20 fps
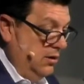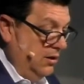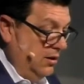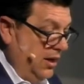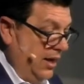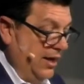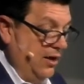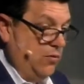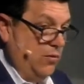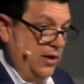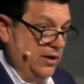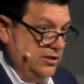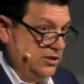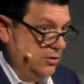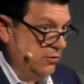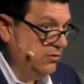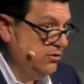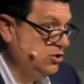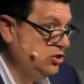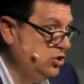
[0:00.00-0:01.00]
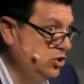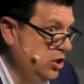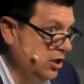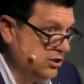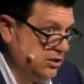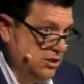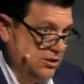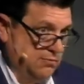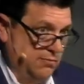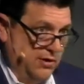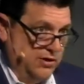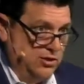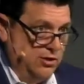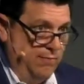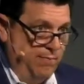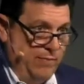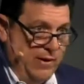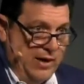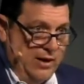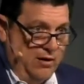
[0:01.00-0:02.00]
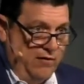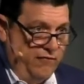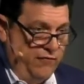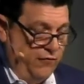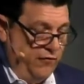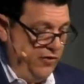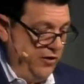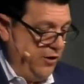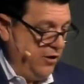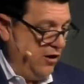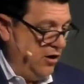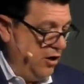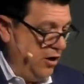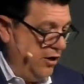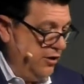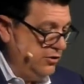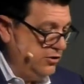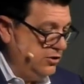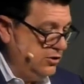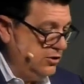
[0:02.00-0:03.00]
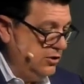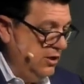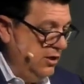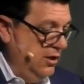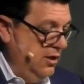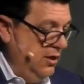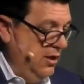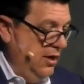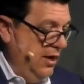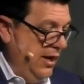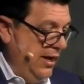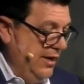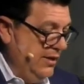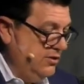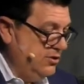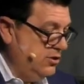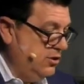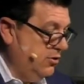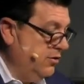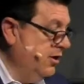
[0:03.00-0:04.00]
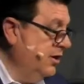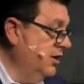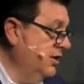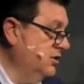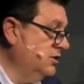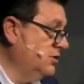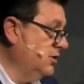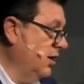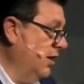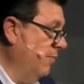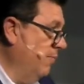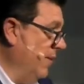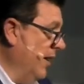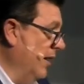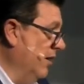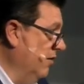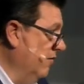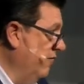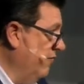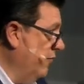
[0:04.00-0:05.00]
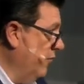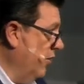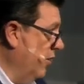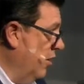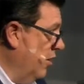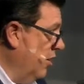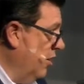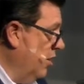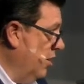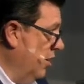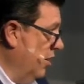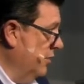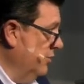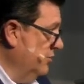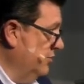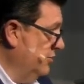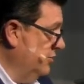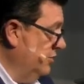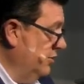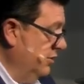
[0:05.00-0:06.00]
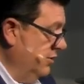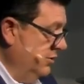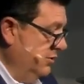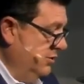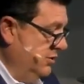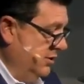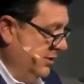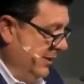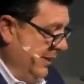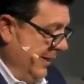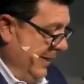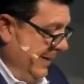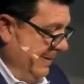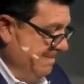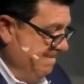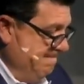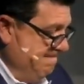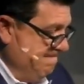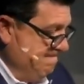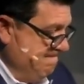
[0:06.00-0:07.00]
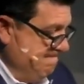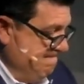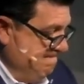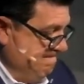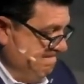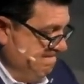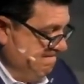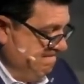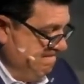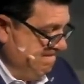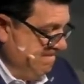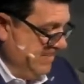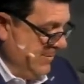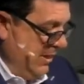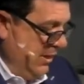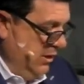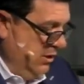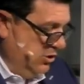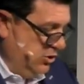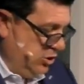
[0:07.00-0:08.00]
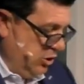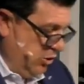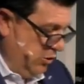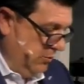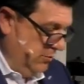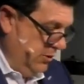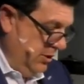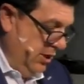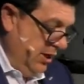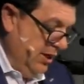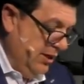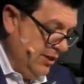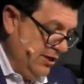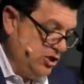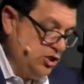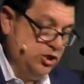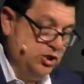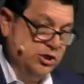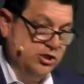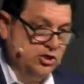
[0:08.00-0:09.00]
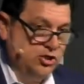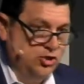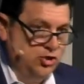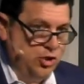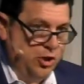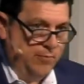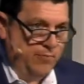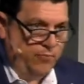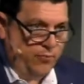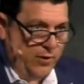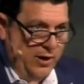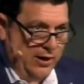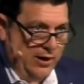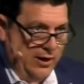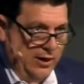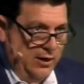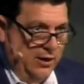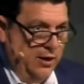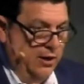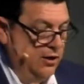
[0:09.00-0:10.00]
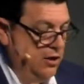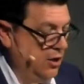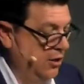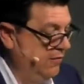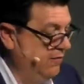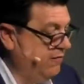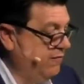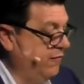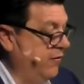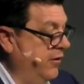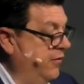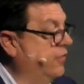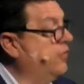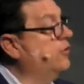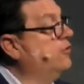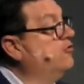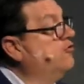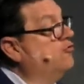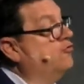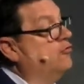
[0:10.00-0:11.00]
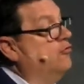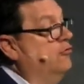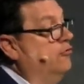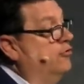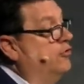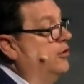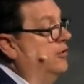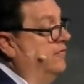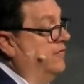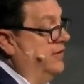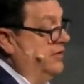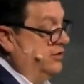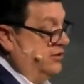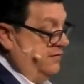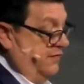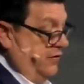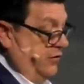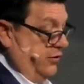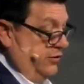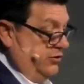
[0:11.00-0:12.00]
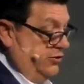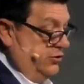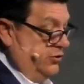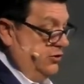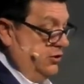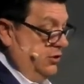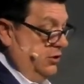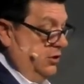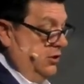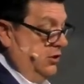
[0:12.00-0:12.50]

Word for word: Likewise, there was just as much a battle for their hearts as there is a battle for our hearts today. So let's just jump right in and confront the truth of this verse.